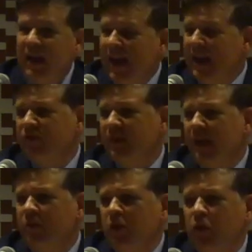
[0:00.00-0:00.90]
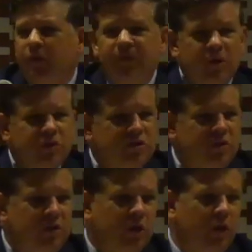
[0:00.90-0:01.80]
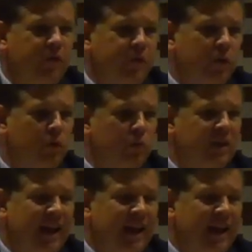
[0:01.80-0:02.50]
And it's not, you know, the first, you know, few